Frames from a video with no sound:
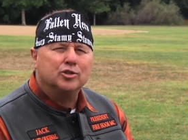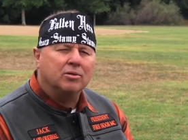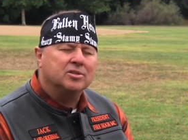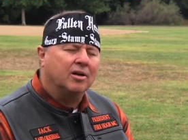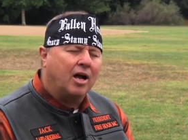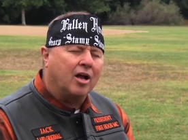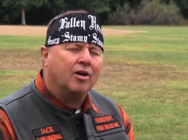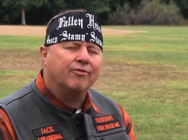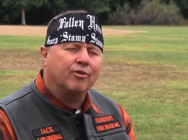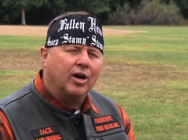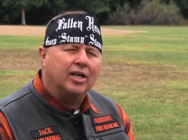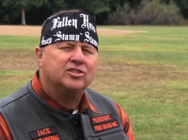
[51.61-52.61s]
so it's an honor
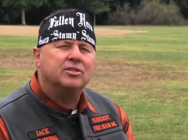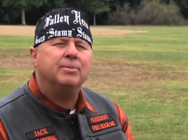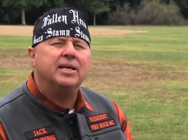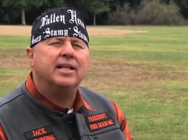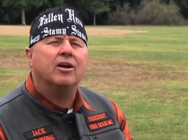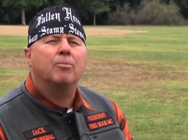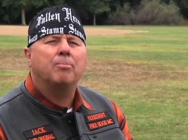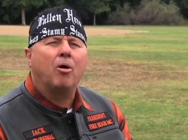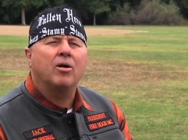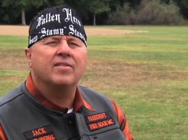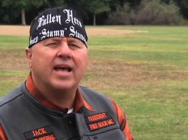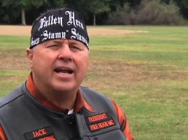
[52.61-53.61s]
for us to be there,
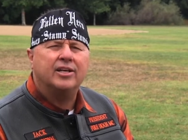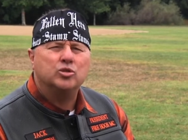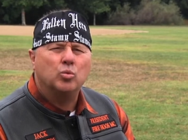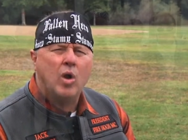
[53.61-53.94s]
part of that as